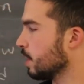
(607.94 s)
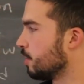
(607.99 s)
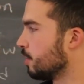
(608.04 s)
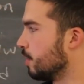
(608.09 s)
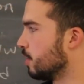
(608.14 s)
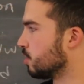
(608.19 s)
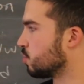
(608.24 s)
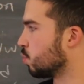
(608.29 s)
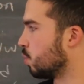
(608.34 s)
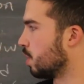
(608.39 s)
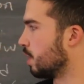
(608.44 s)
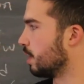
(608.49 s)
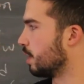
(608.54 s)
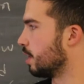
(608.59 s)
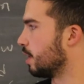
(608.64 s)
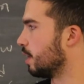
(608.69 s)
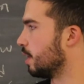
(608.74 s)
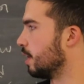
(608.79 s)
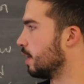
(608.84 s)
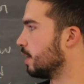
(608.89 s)
This
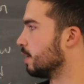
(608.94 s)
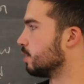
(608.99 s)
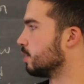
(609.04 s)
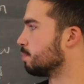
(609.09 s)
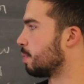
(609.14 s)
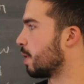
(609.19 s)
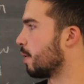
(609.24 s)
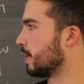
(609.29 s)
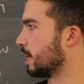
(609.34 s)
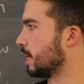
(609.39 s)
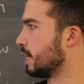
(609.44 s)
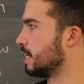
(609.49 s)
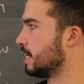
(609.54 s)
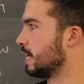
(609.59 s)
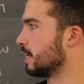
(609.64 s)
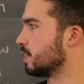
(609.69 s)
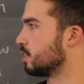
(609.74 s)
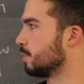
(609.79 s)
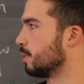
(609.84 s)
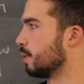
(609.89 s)
one is probably going to
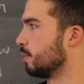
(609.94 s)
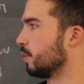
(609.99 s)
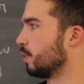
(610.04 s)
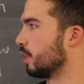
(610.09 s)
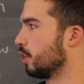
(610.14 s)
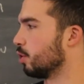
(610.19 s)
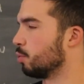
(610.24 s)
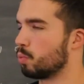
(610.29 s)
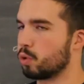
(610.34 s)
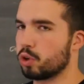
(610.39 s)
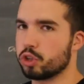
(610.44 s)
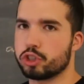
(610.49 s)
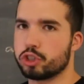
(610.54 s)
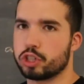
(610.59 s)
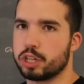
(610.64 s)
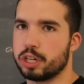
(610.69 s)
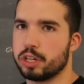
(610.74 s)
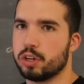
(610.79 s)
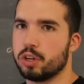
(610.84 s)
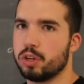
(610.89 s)
take someone with a little more
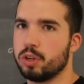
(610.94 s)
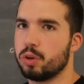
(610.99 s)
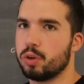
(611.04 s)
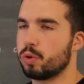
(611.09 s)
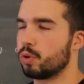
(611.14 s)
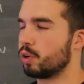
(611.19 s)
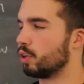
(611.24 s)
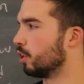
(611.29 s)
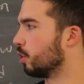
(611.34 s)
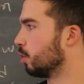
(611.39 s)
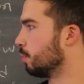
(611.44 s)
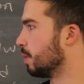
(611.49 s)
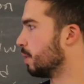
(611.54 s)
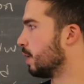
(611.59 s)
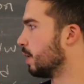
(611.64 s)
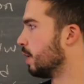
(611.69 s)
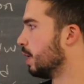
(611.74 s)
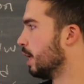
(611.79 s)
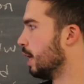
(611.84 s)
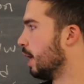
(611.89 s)
skill or a little
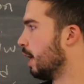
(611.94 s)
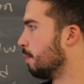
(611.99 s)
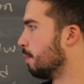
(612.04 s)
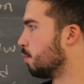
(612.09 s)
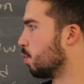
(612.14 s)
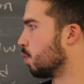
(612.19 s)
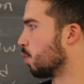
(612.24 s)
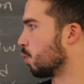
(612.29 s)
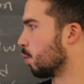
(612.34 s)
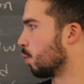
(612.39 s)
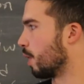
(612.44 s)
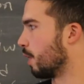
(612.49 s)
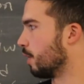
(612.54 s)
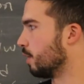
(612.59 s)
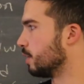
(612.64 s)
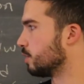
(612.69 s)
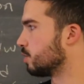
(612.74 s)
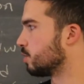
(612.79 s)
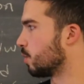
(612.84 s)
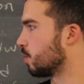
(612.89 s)
bit more
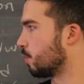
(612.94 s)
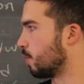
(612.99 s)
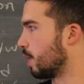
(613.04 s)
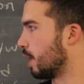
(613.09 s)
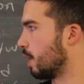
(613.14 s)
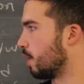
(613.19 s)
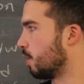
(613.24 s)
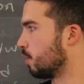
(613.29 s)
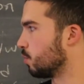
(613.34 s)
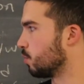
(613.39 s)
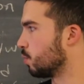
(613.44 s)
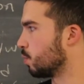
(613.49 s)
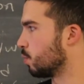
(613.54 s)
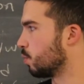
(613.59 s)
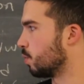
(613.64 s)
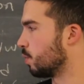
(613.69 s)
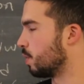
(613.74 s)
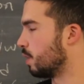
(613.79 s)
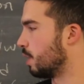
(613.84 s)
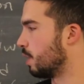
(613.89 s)
awareness around
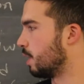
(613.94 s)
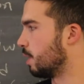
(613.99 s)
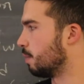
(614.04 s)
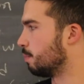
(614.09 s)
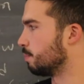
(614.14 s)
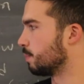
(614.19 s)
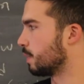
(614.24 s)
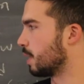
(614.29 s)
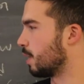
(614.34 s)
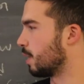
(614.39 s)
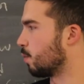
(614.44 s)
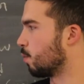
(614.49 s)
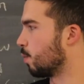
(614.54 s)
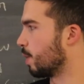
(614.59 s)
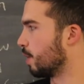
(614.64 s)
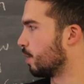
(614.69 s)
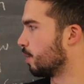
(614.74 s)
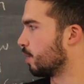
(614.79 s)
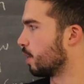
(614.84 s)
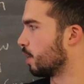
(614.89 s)
kind of
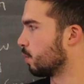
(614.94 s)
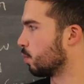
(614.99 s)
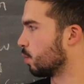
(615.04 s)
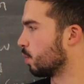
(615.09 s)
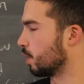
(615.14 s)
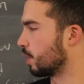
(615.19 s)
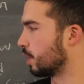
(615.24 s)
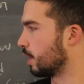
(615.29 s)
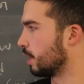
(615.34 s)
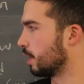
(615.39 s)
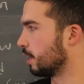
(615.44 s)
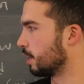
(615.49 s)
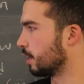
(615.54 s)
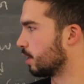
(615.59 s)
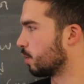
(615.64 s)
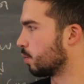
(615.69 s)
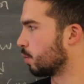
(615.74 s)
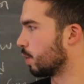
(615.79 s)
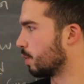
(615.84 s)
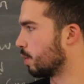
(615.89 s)
where they're working
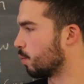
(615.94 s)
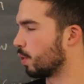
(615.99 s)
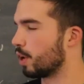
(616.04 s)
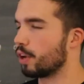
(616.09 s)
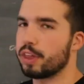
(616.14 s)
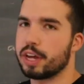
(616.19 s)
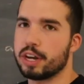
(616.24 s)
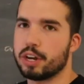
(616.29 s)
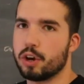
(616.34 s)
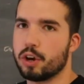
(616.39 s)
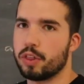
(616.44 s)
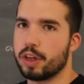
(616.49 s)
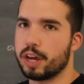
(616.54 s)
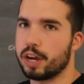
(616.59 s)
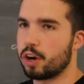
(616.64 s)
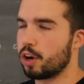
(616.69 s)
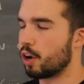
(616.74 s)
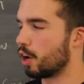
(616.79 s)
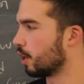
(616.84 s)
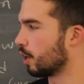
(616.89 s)
or where they know they
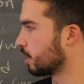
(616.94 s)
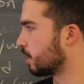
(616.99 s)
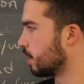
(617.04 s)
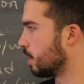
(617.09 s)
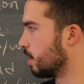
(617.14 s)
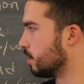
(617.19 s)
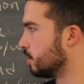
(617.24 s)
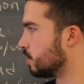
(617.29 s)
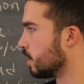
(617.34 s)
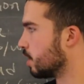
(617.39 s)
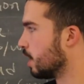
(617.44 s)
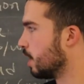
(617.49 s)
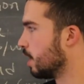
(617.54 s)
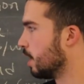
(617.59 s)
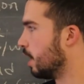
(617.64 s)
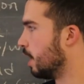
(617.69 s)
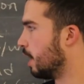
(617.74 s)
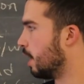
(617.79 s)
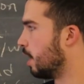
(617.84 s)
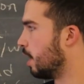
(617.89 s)
are, because
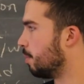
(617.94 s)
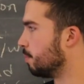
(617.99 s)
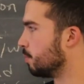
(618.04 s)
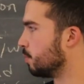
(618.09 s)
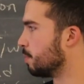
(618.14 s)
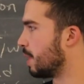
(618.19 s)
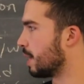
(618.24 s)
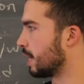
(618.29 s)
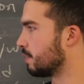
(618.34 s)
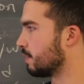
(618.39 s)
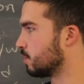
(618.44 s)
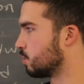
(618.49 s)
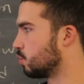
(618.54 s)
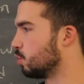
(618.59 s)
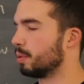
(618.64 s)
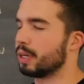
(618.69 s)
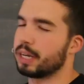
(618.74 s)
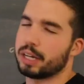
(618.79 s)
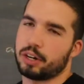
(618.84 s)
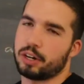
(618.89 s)
you might give this
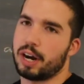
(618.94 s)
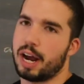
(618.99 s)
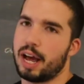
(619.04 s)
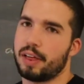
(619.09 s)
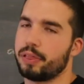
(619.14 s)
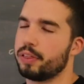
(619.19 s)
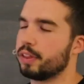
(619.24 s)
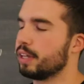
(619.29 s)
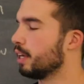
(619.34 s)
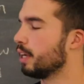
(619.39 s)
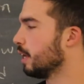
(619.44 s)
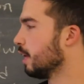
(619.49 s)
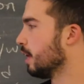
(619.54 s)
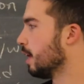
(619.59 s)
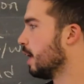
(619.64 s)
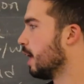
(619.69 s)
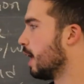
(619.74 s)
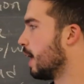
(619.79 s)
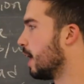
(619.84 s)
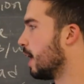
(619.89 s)
to a beginner athlete
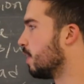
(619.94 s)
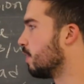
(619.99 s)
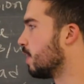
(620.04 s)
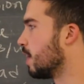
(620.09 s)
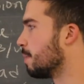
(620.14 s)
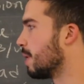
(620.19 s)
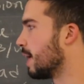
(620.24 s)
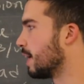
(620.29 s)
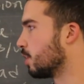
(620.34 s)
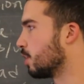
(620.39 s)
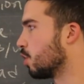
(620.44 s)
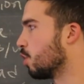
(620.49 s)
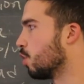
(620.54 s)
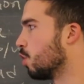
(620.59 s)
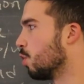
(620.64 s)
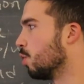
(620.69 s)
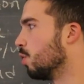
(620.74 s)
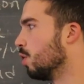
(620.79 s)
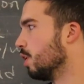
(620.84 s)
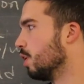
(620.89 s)
and they might
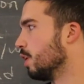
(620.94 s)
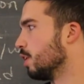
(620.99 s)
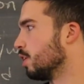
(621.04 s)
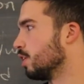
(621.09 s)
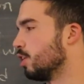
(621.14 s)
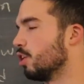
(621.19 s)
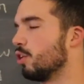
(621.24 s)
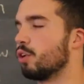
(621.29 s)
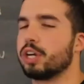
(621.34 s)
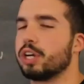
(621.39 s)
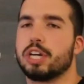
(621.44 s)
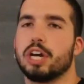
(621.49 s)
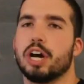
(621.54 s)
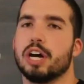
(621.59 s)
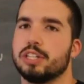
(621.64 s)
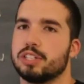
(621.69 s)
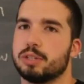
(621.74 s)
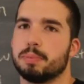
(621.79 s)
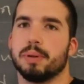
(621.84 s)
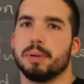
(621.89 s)
go,
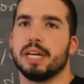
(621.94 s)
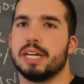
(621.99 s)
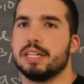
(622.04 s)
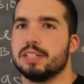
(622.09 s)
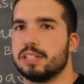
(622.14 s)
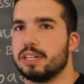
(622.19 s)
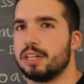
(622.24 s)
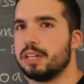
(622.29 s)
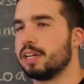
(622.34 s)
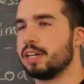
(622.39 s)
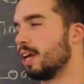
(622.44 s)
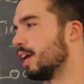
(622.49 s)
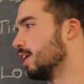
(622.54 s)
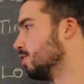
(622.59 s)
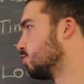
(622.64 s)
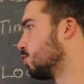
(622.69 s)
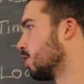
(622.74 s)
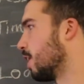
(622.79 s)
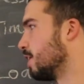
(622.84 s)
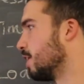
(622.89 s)
guns a-blazing
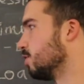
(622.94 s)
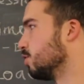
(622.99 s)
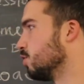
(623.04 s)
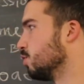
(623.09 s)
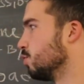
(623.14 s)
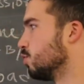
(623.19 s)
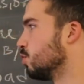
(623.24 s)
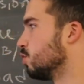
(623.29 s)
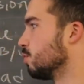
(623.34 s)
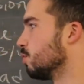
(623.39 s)
and try and do